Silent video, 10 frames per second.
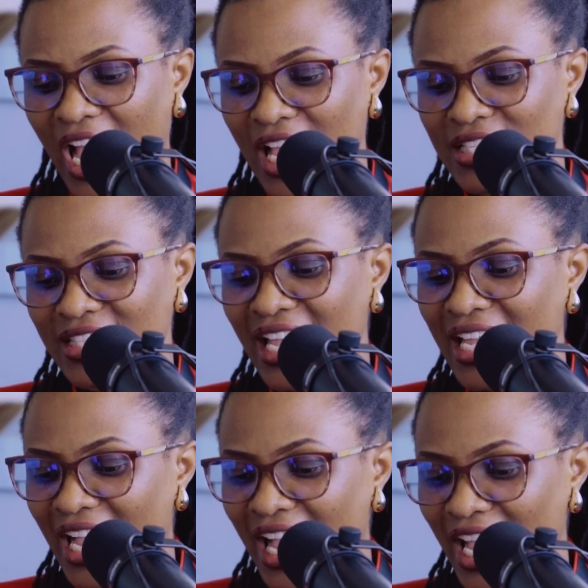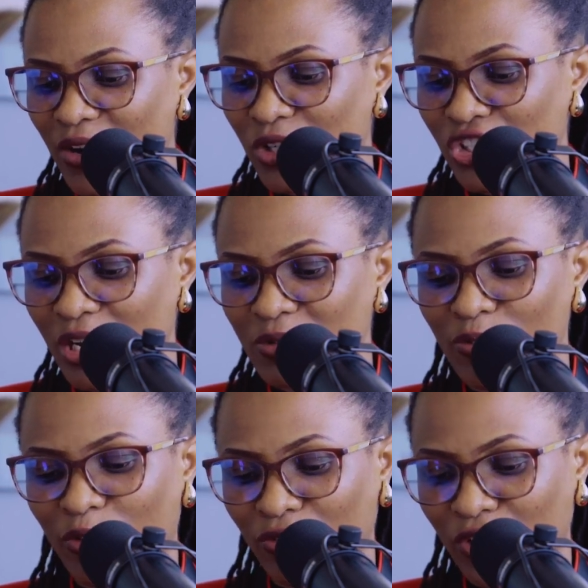As AI reshapes the
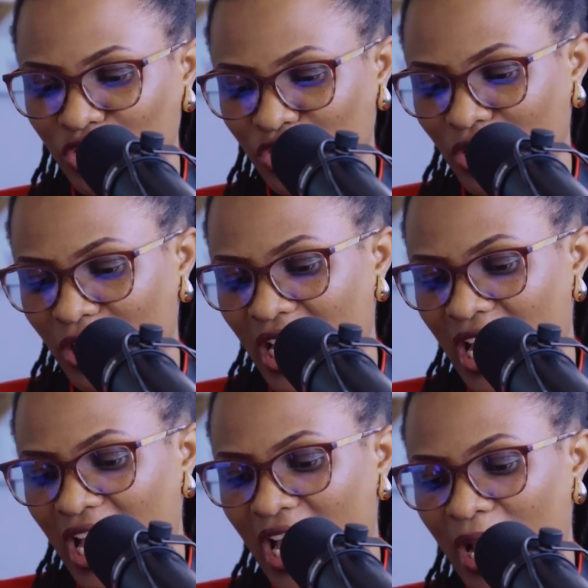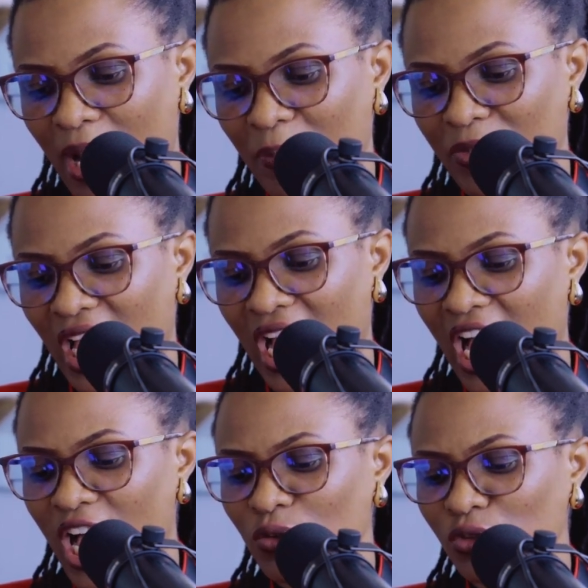profession,
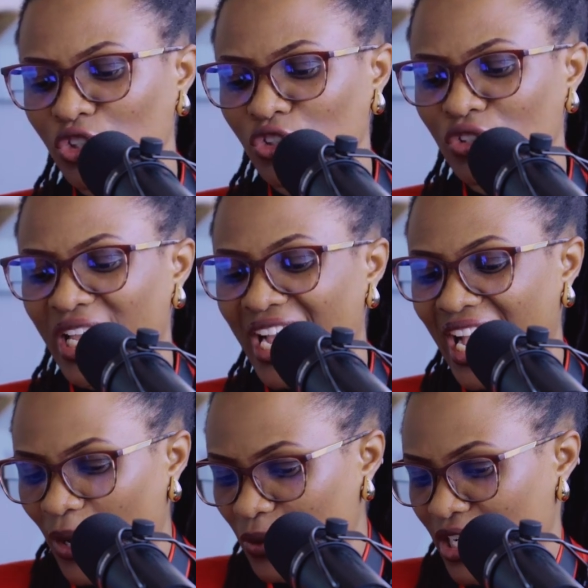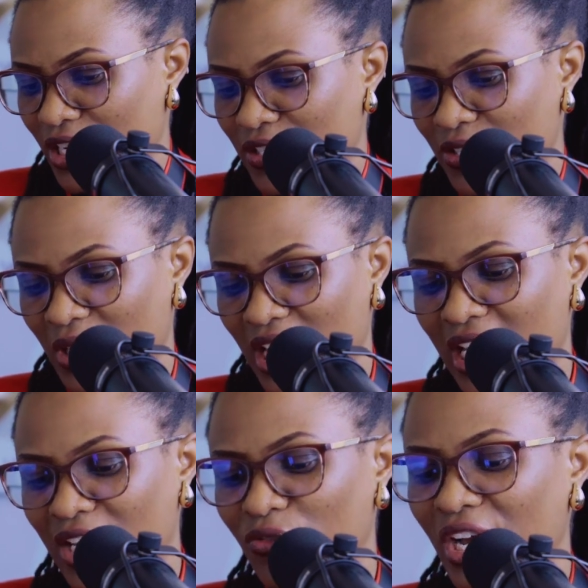how should accountants,
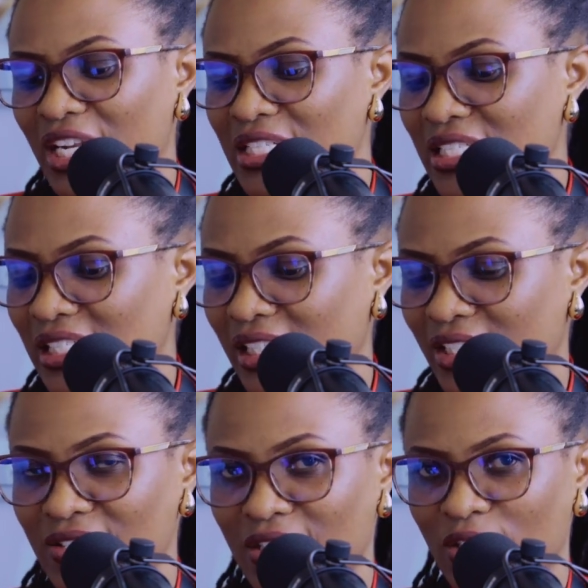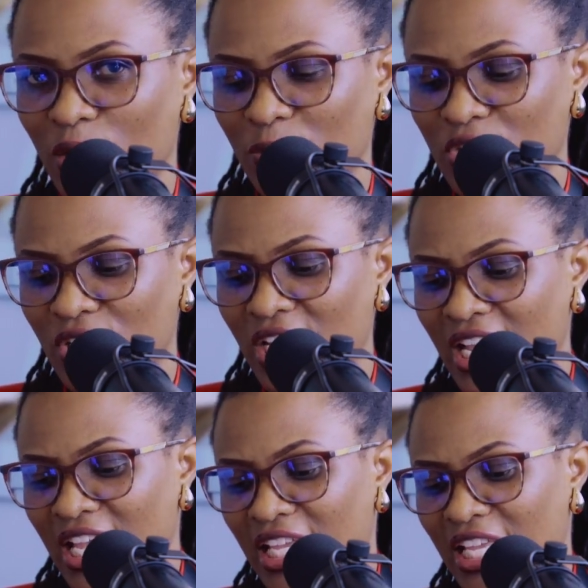and finance leaders adopt
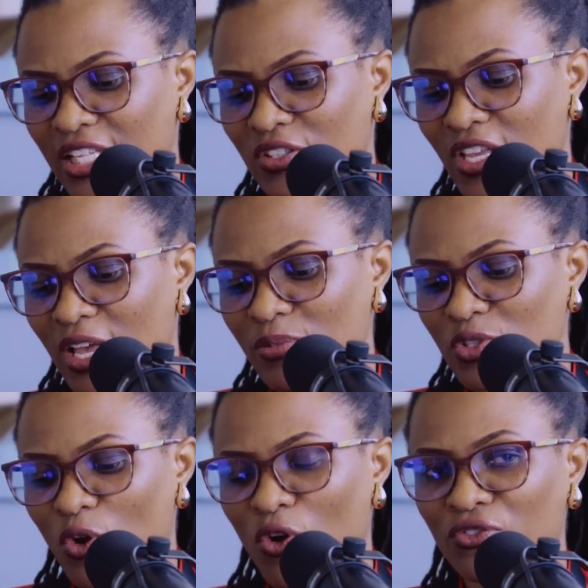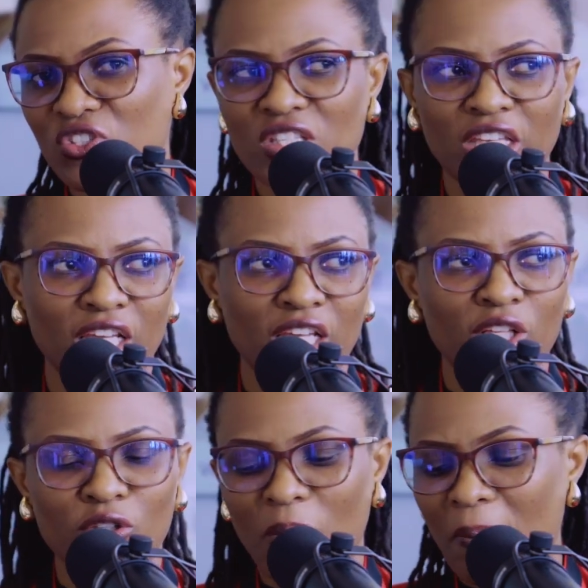in terms of
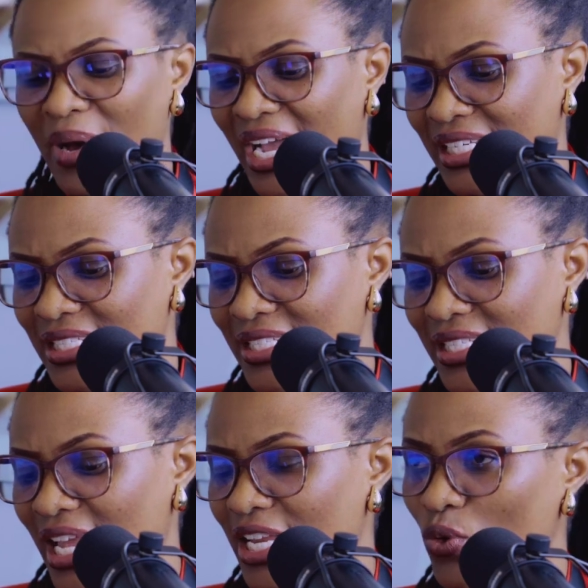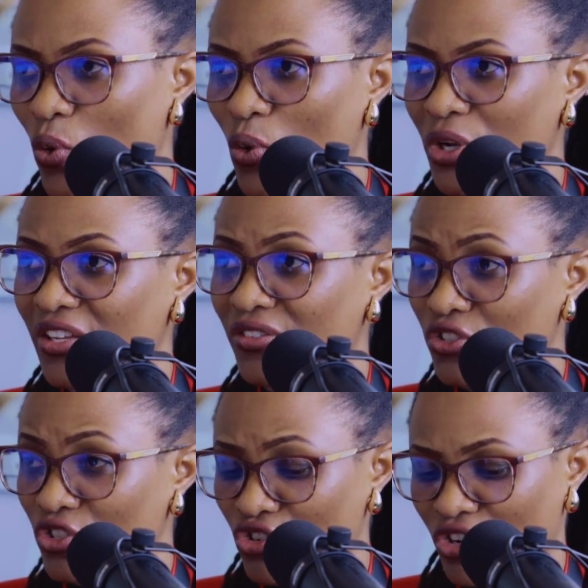skill, mindset, or even
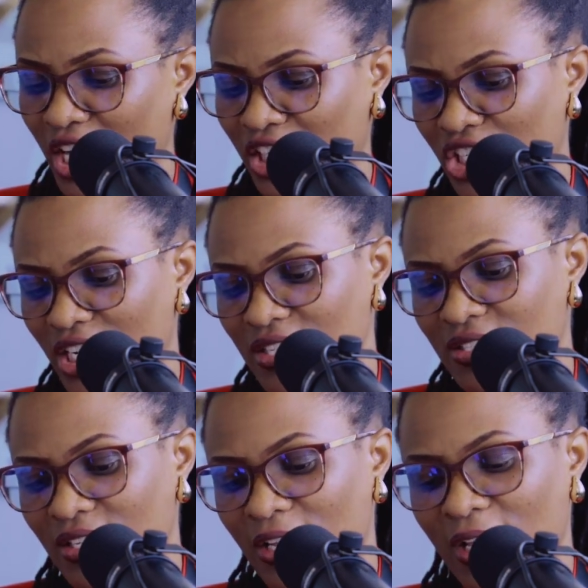structures